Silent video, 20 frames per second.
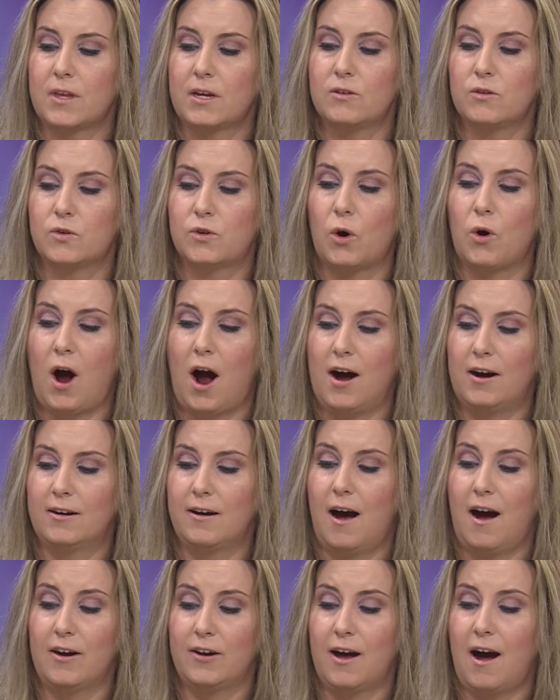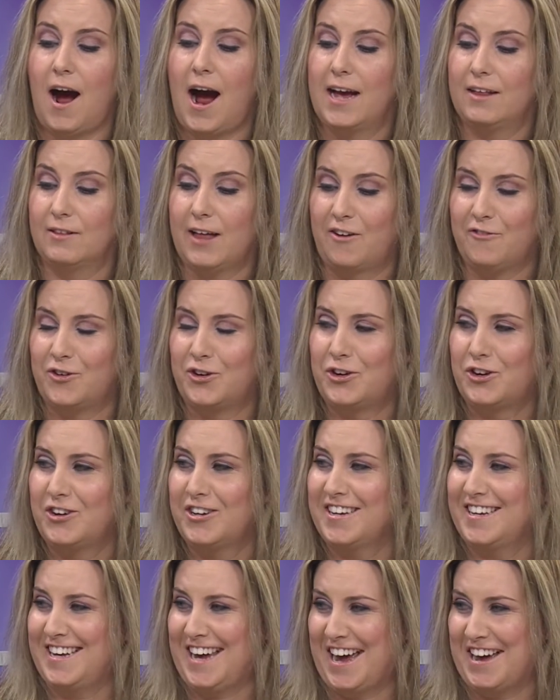So on a high level,
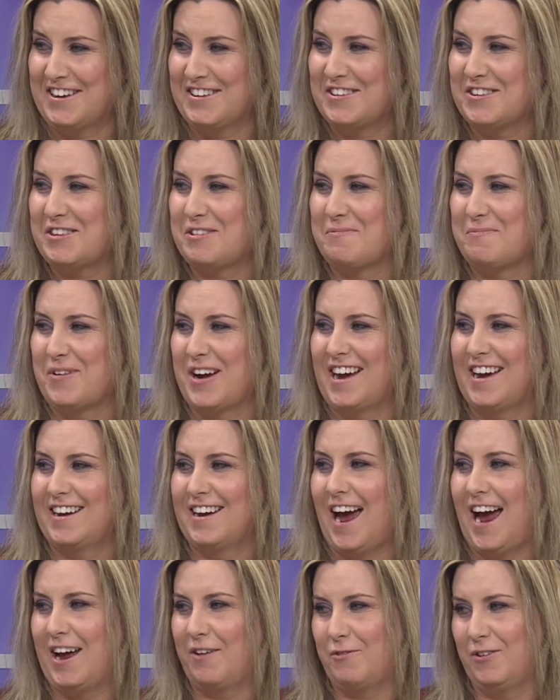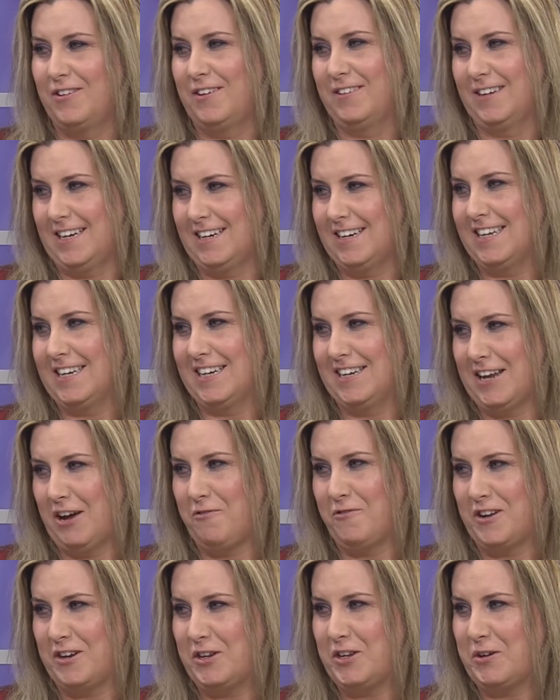yes, but I will need to delve
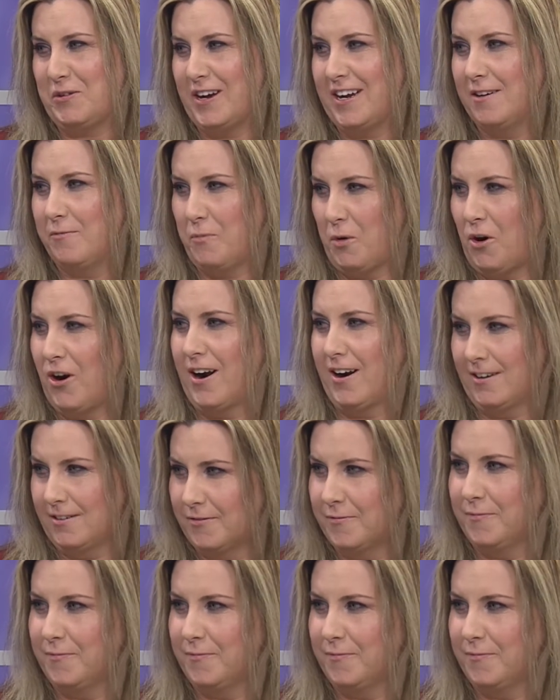into it more.